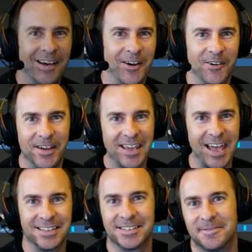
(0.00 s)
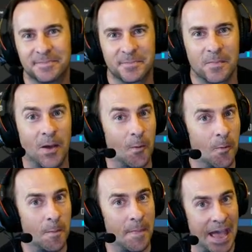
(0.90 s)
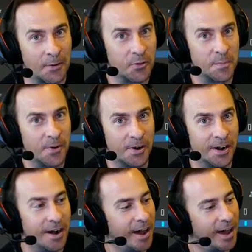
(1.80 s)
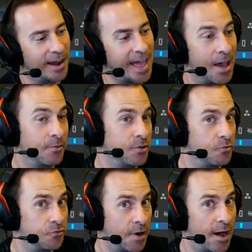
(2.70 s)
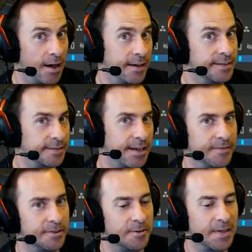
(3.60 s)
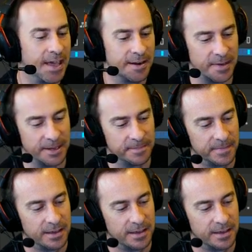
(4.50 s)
Oh, hey guys, we're back with more on how to draw inside of Adobe Animate.